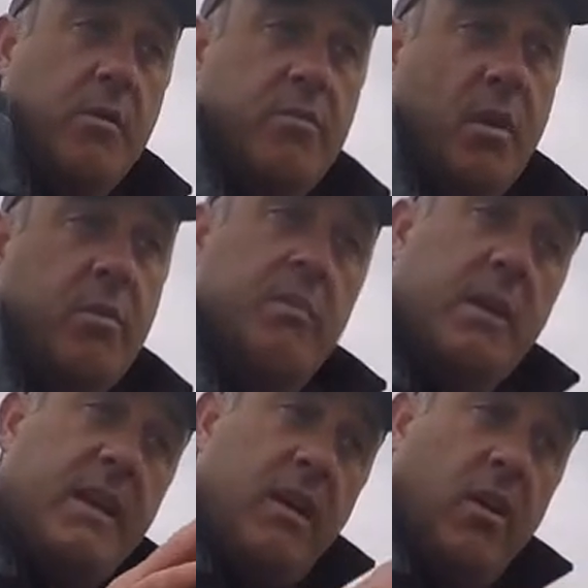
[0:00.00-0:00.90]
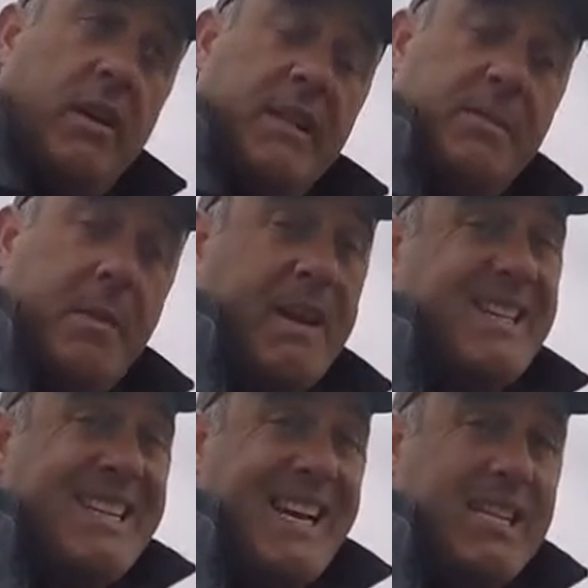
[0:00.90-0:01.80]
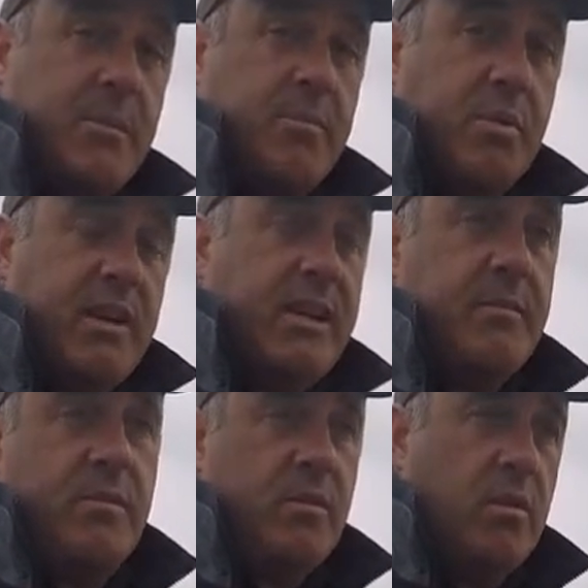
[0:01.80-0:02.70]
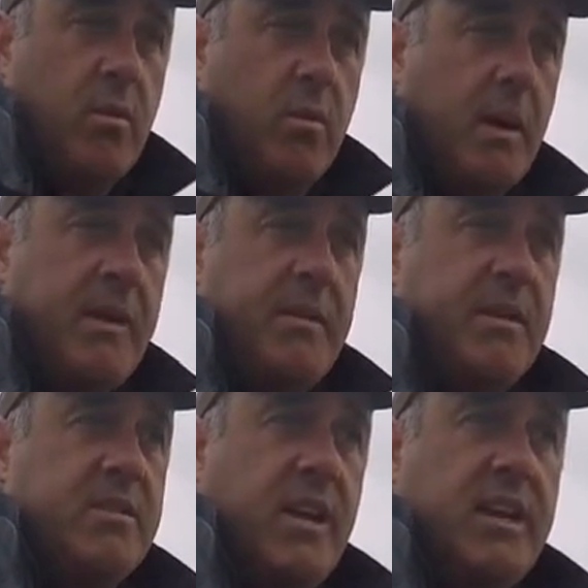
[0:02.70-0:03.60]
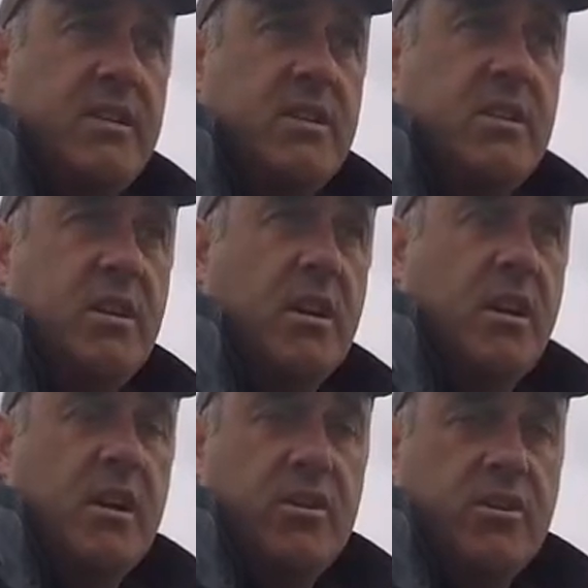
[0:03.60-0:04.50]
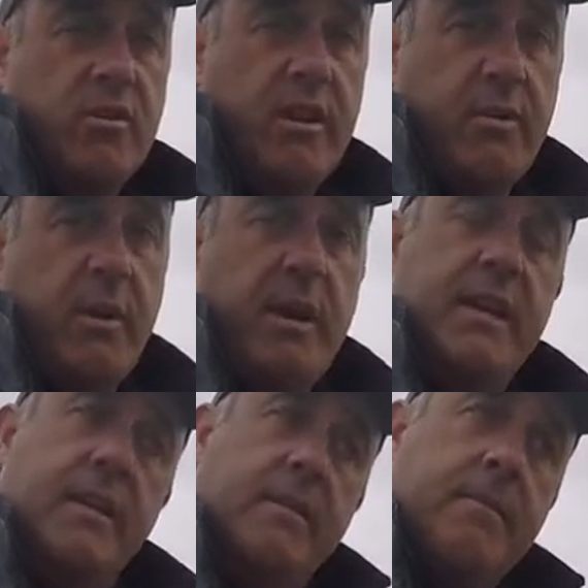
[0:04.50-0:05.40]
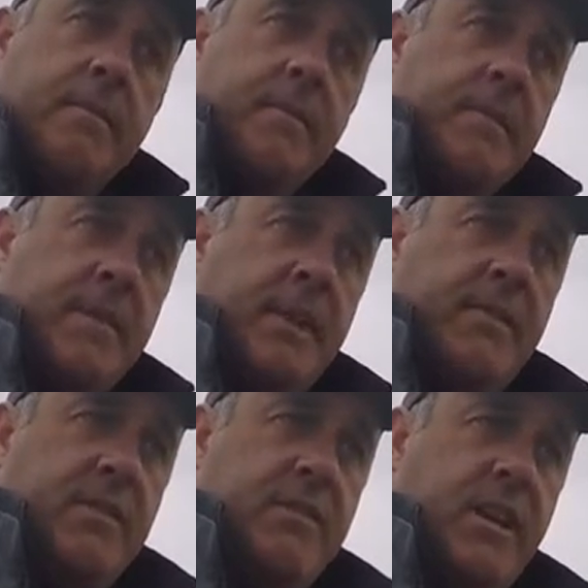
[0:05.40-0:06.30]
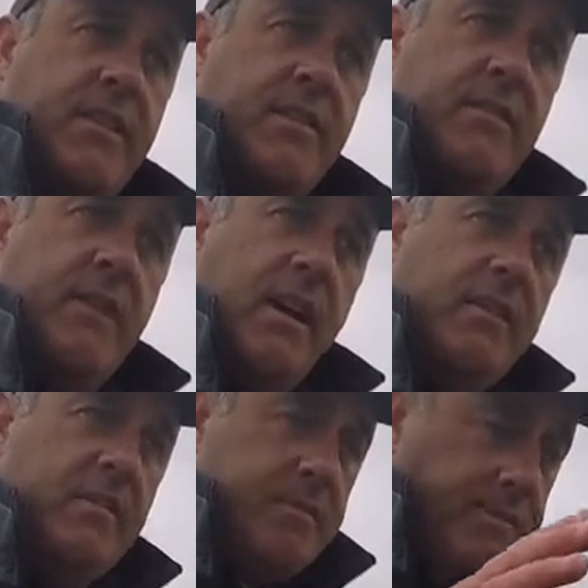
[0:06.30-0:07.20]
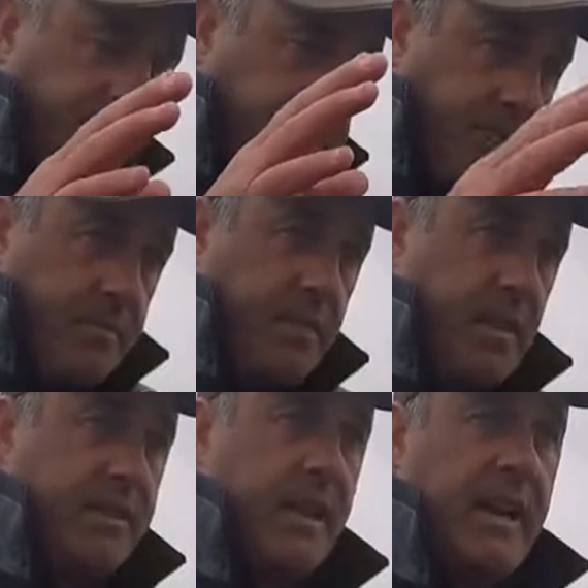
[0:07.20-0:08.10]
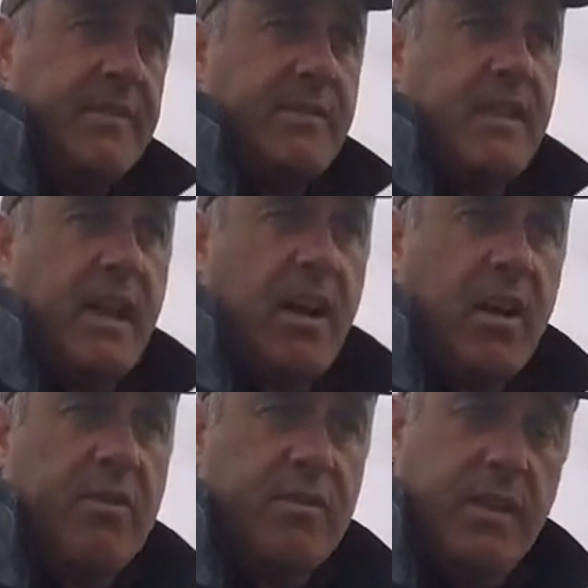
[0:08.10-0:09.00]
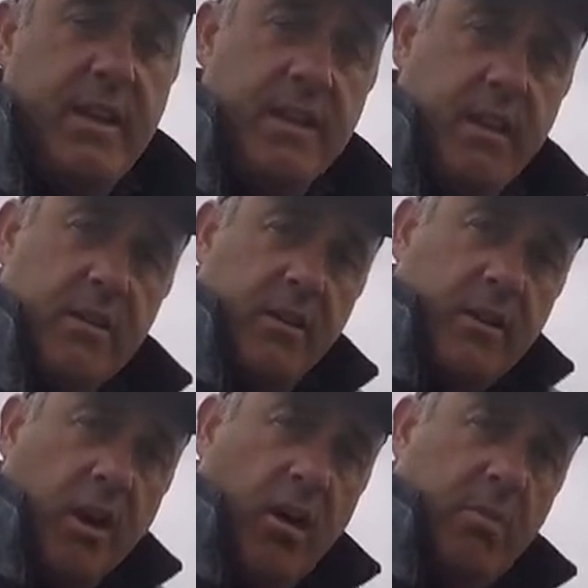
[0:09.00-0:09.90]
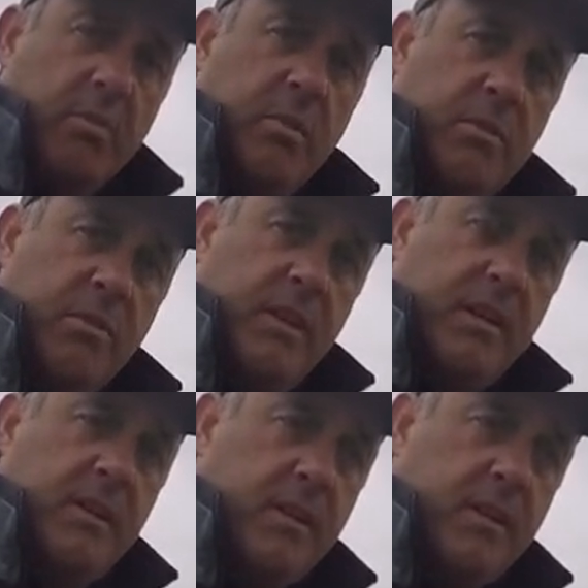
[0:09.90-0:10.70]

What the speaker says: Probably I expect to catch a bream or maybe a tench straight away if there's anything around, and after that hopefully the carp will move in